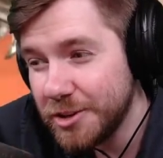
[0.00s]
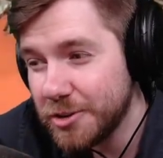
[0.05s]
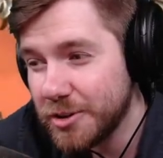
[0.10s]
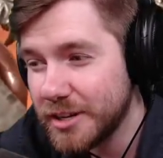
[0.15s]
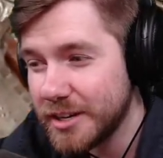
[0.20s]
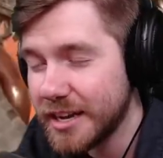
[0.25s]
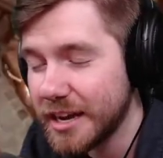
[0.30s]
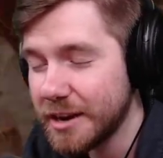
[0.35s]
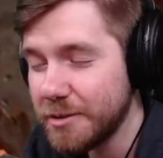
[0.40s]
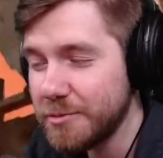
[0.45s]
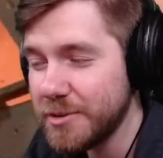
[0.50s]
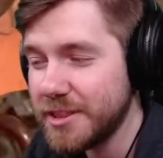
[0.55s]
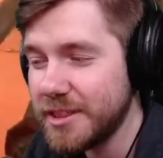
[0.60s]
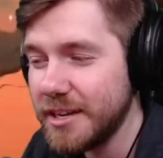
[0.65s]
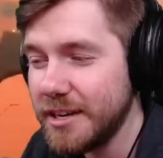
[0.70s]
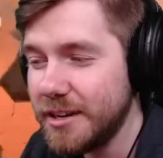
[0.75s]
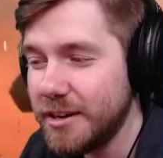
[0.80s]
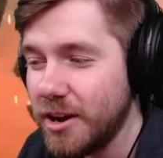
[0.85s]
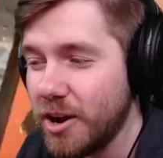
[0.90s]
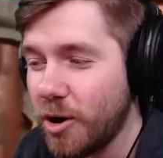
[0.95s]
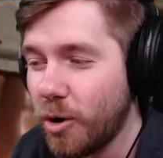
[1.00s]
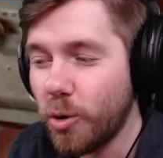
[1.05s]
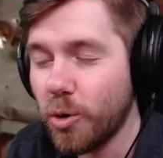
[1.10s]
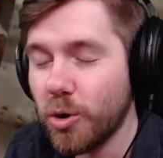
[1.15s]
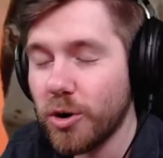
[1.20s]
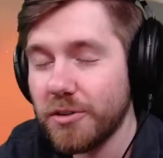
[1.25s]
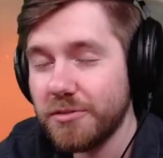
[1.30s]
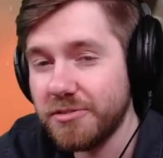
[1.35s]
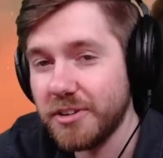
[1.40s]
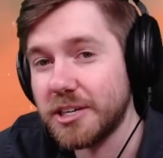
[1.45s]
can get with it,
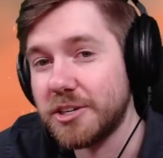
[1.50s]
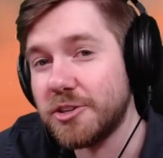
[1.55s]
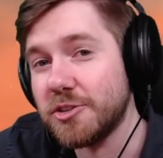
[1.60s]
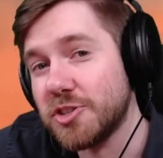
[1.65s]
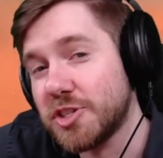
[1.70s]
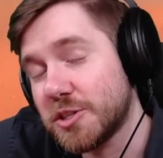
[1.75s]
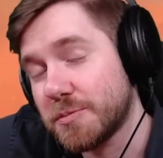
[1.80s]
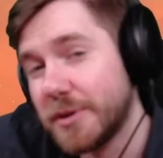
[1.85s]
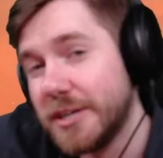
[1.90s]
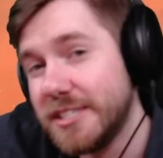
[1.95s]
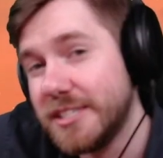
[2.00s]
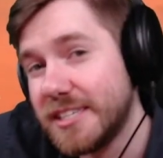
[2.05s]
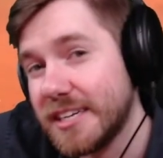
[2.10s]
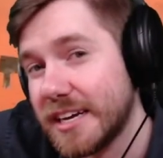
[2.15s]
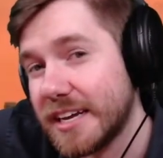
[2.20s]
or if like you're sprinting and